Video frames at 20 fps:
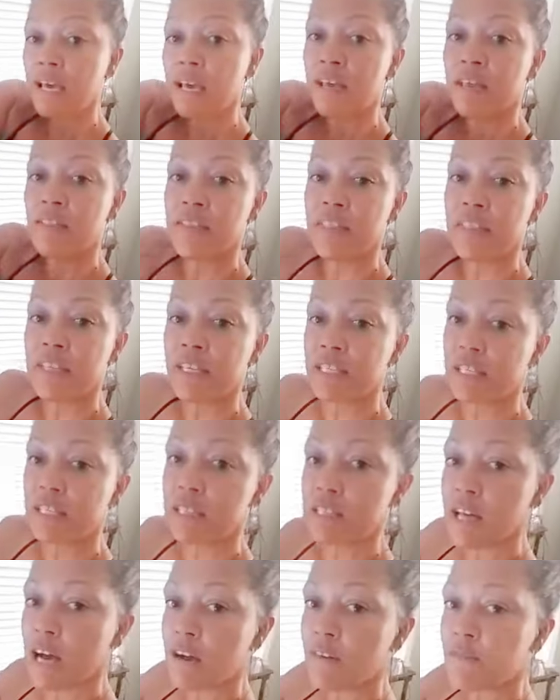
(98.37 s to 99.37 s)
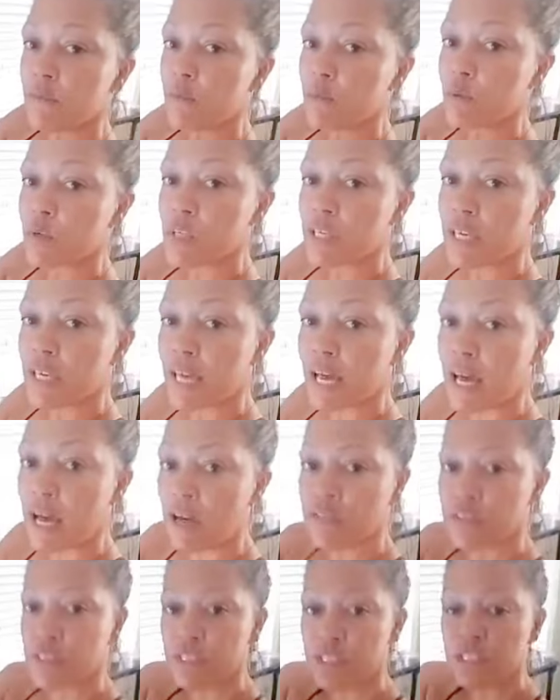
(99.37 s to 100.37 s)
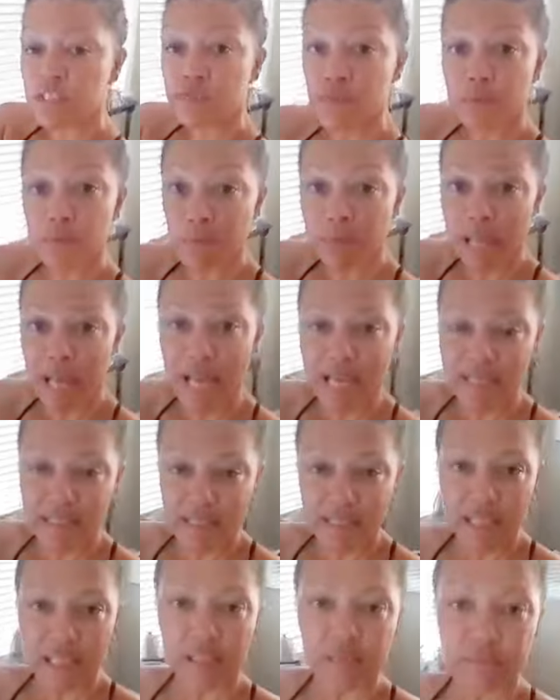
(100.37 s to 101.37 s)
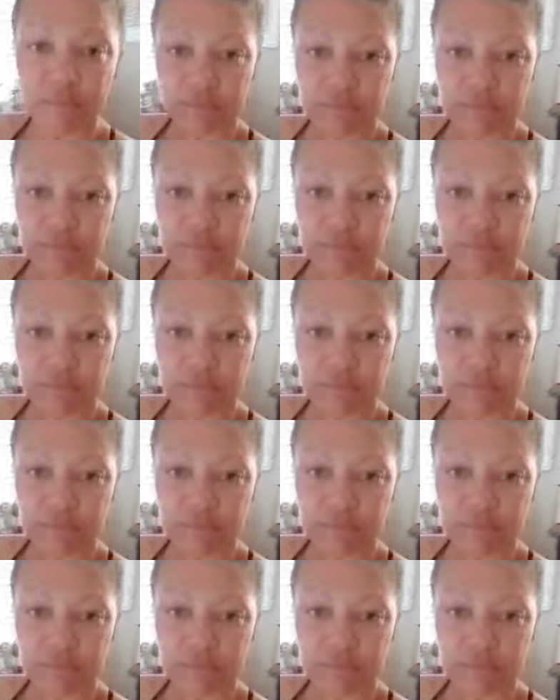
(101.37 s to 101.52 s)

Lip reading: This is not from working out, this is from blasting.